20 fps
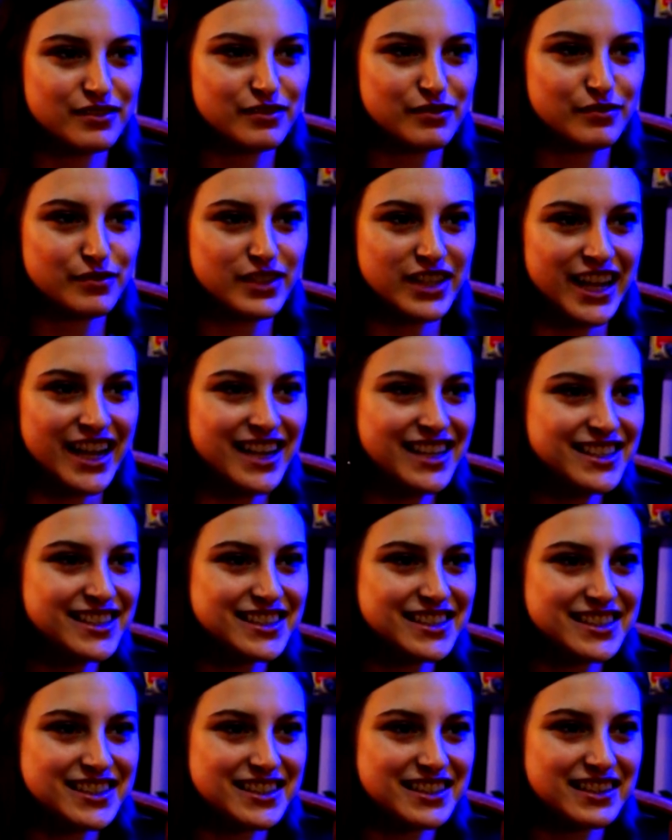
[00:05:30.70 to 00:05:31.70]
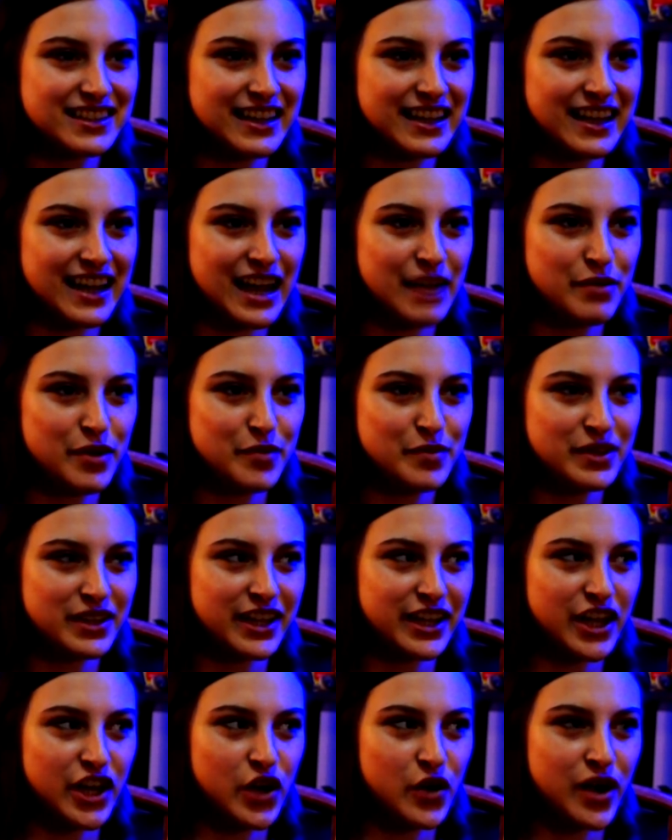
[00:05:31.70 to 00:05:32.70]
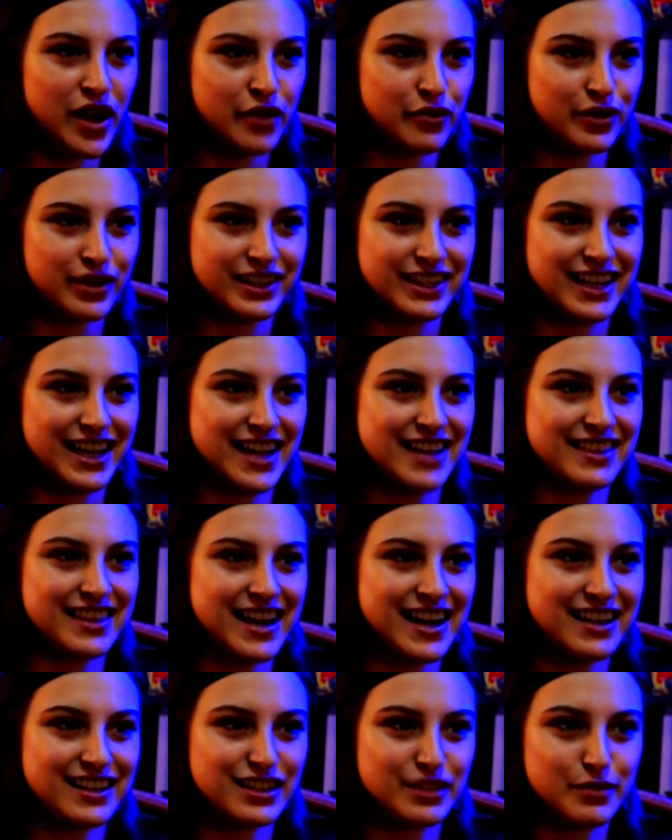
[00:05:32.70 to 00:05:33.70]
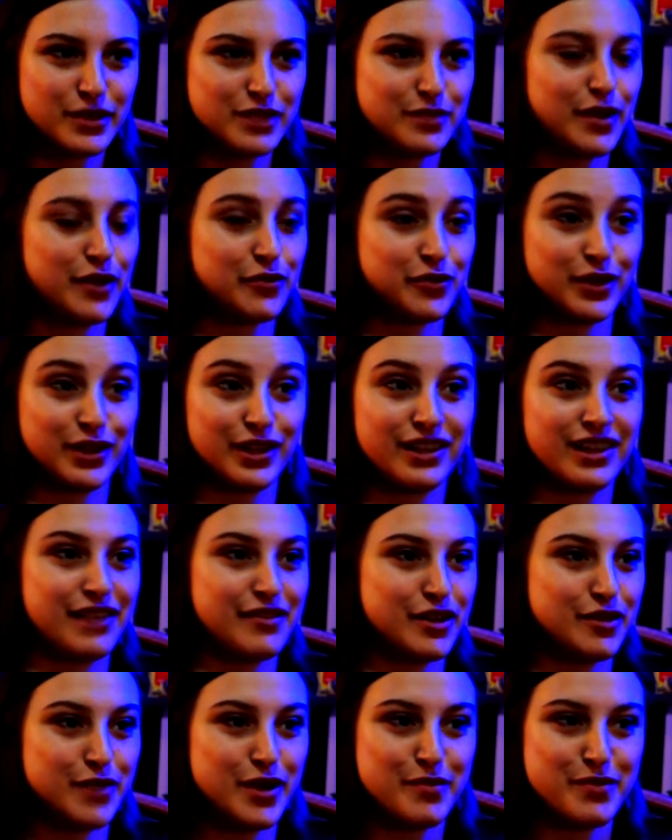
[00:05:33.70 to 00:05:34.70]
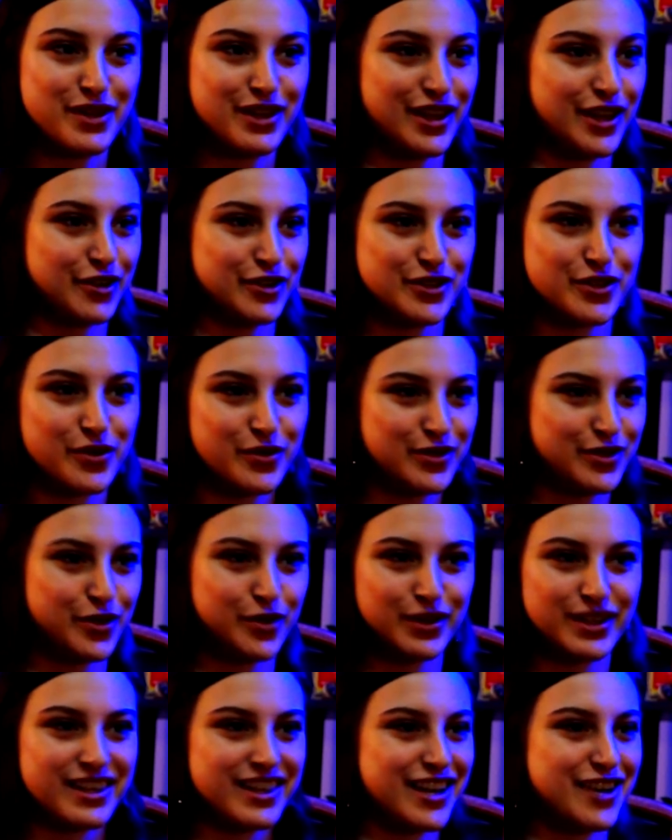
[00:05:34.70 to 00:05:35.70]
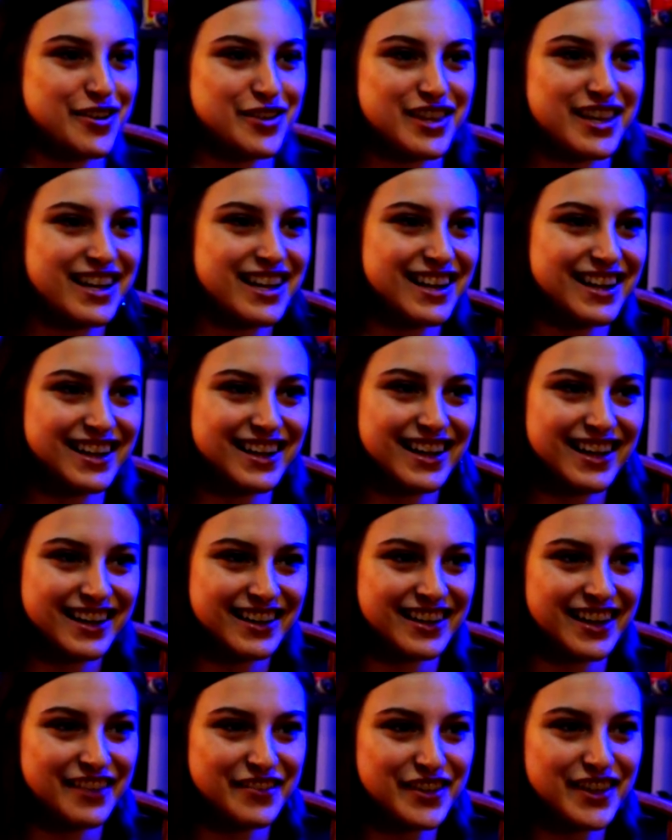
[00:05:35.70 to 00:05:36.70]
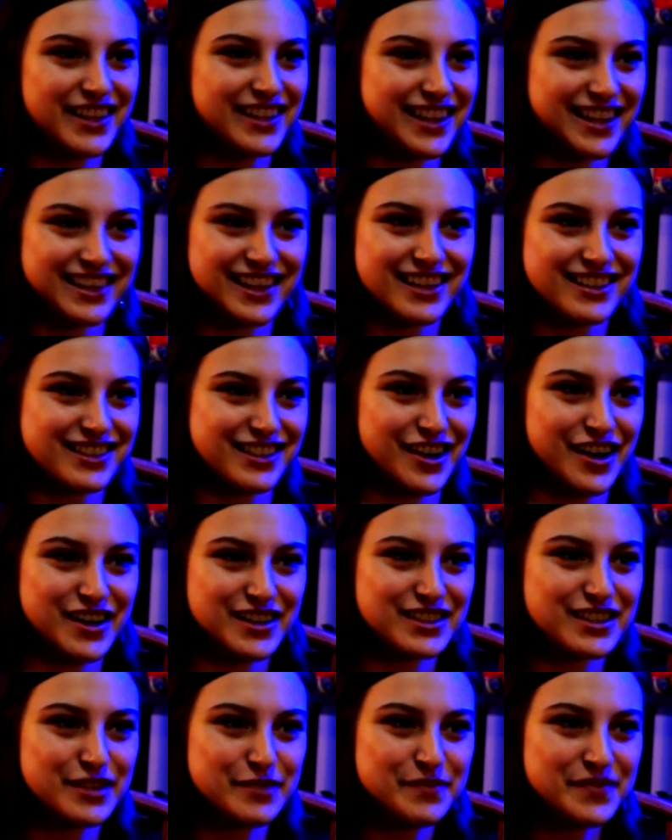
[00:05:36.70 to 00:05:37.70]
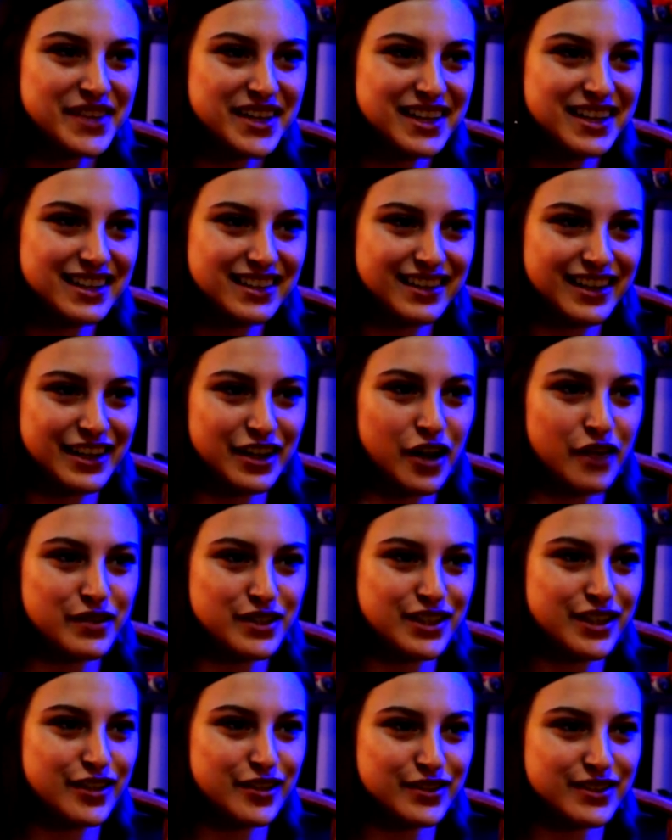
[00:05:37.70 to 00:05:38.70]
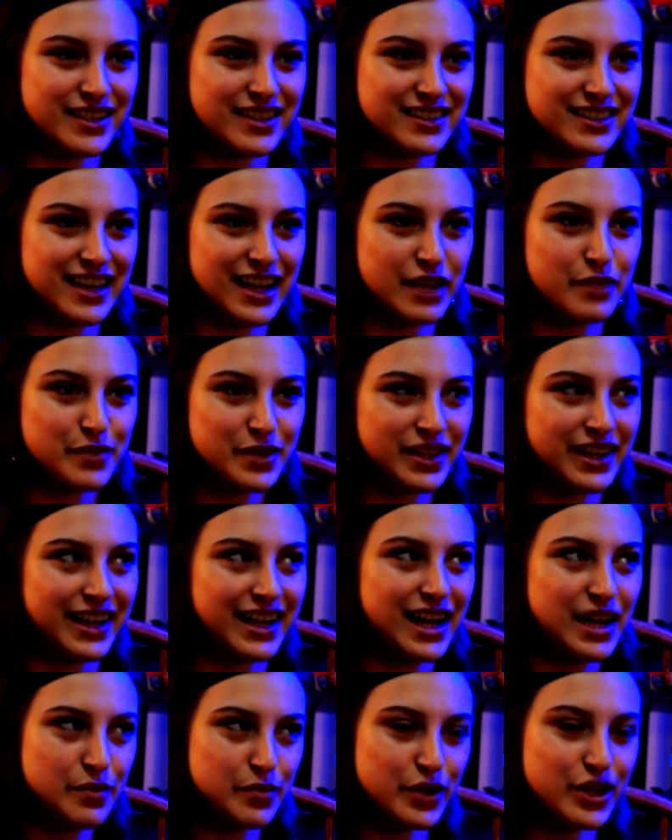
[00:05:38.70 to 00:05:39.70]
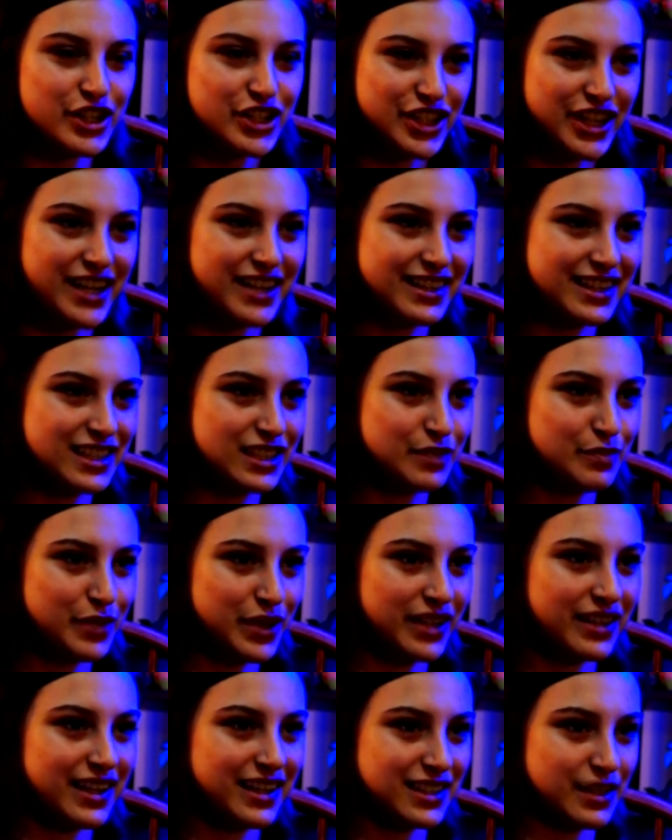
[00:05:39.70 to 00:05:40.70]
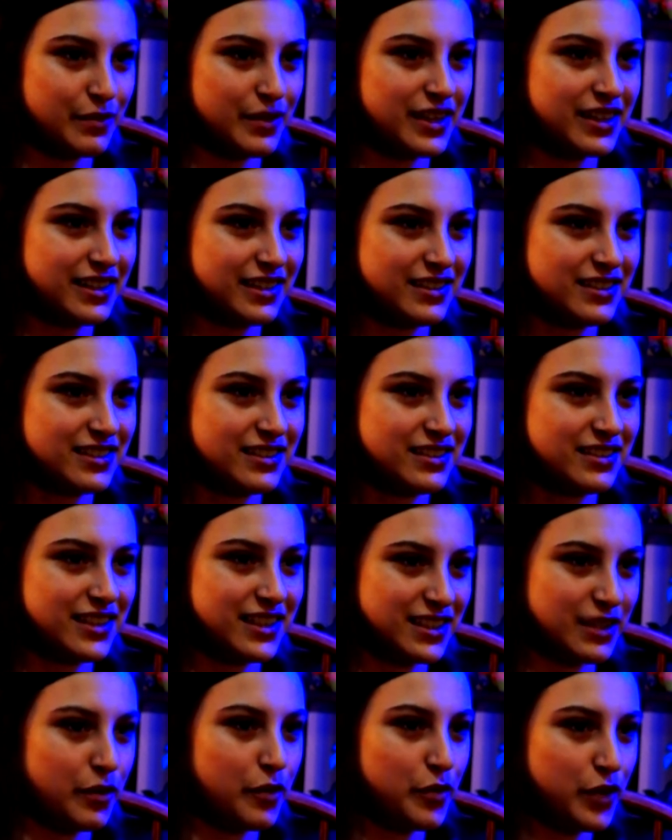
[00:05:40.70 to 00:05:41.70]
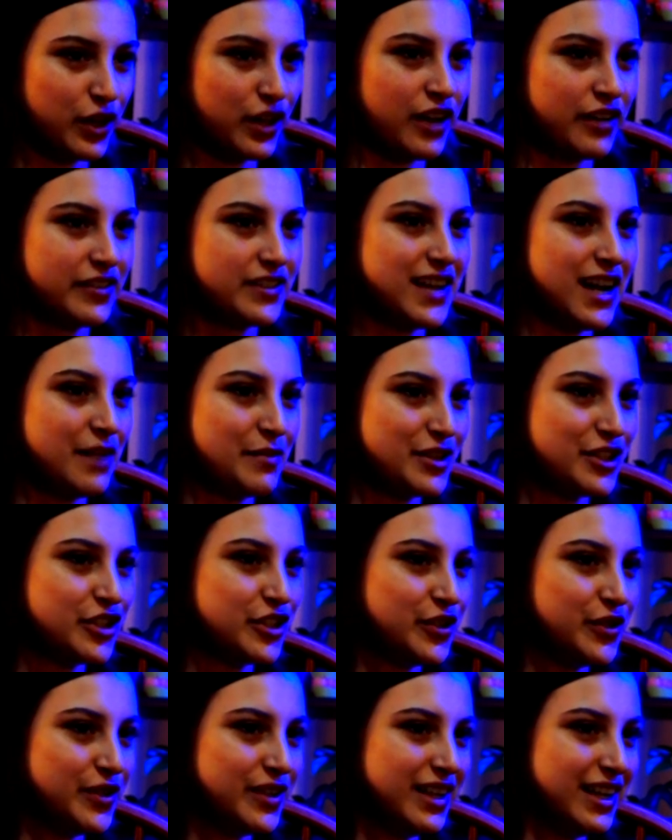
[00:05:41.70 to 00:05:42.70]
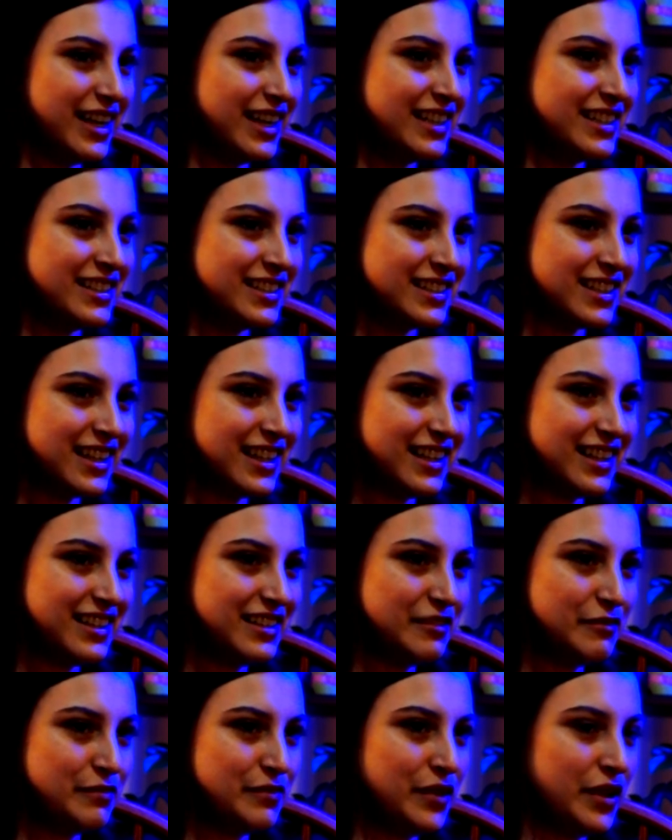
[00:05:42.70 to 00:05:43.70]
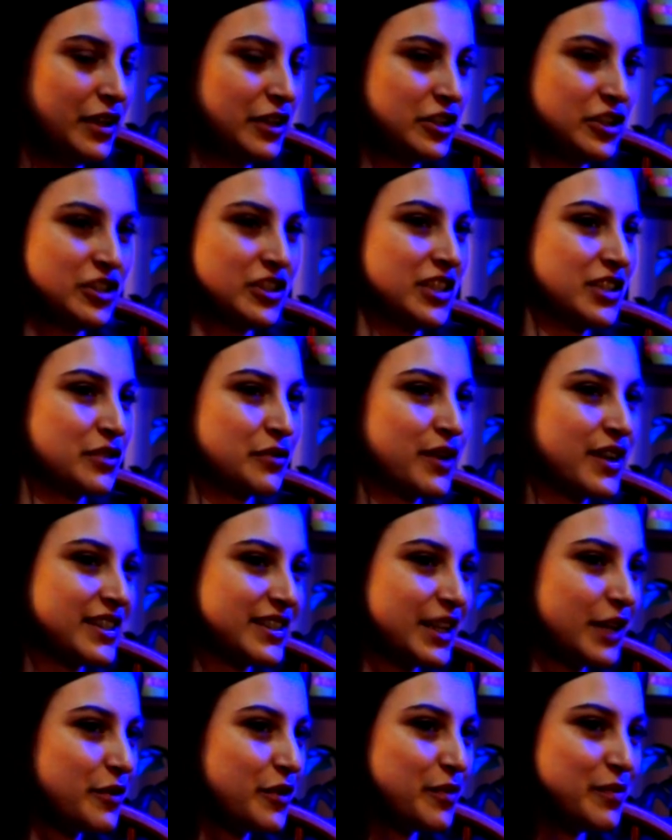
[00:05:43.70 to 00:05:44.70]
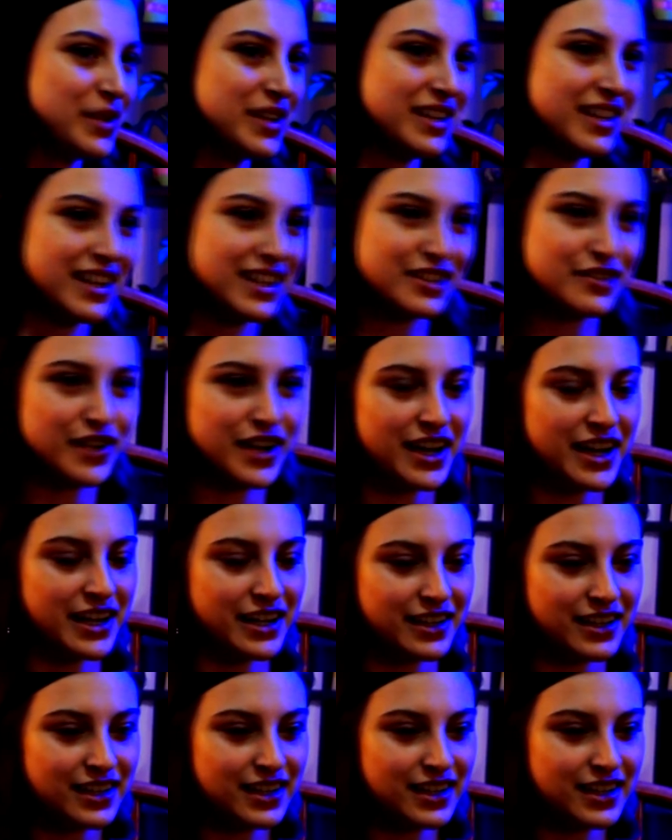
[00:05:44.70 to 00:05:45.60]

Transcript: tastes. Like I might be like, oh, I really hate that, and someone else might really love it. It might be their totally their thing, and I think that's awesome. Like obviously there's things, and I can be like, I appreciate this being like something that someone put a lot of time into, and it just doesn't resonate with me. That's fine.